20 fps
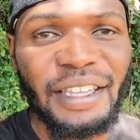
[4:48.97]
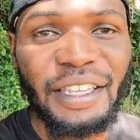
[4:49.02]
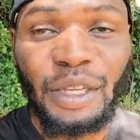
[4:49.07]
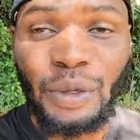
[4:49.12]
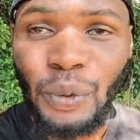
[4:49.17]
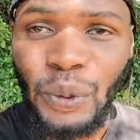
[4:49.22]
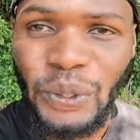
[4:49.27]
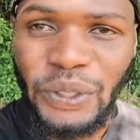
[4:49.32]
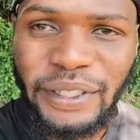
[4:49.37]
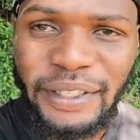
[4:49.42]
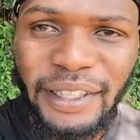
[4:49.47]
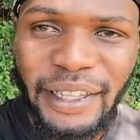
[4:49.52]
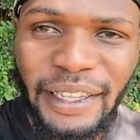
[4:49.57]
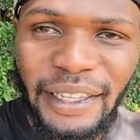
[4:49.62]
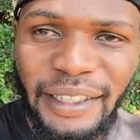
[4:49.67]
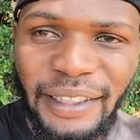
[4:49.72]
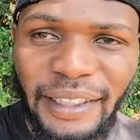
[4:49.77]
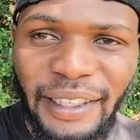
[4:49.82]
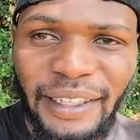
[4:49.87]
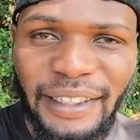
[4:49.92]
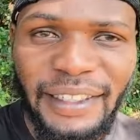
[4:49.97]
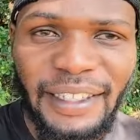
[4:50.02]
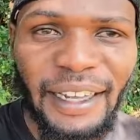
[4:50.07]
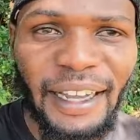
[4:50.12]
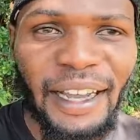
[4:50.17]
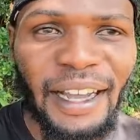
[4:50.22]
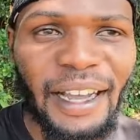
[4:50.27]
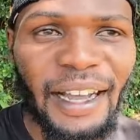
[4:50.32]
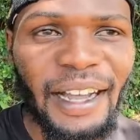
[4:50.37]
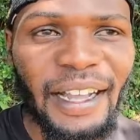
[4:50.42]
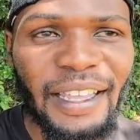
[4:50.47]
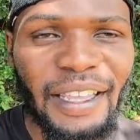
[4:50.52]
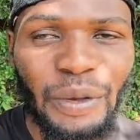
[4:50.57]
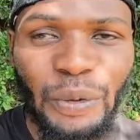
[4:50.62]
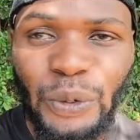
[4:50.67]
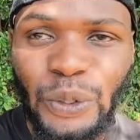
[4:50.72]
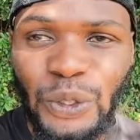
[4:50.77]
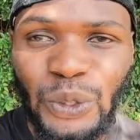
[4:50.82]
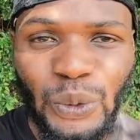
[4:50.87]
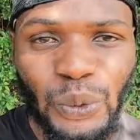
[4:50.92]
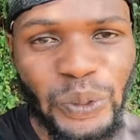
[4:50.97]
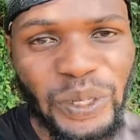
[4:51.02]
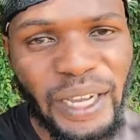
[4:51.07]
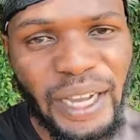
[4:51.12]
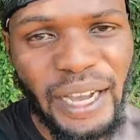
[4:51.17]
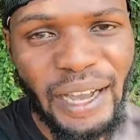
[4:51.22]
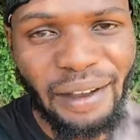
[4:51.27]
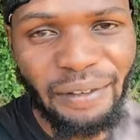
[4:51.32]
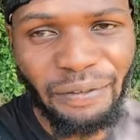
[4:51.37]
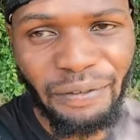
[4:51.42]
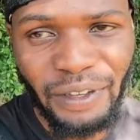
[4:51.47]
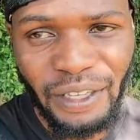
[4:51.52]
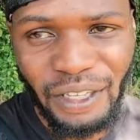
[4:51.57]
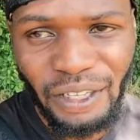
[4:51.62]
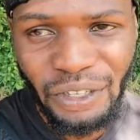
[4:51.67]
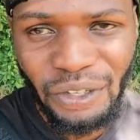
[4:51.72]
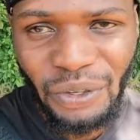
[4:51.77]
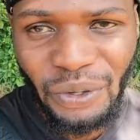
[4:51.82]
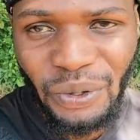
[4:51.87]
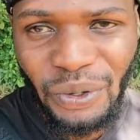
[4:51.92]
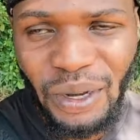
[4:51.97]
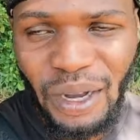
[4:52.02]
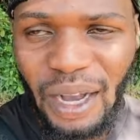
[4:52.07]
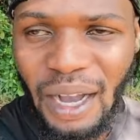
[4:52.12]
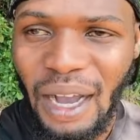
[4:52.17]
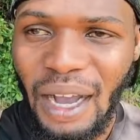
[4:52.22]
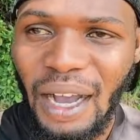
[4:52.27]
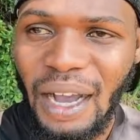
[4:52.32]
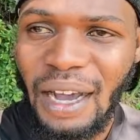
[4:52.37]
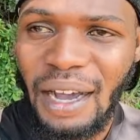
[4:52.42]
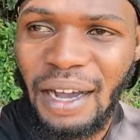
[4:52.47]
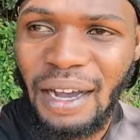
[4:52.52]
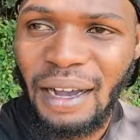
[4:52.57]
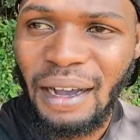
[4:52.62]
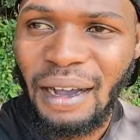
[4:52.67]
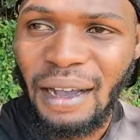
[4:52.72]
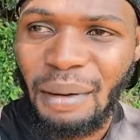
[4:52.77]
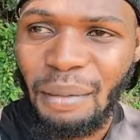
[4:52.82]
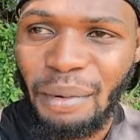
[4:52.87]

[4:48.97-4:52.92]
he was saying that he was doing a video,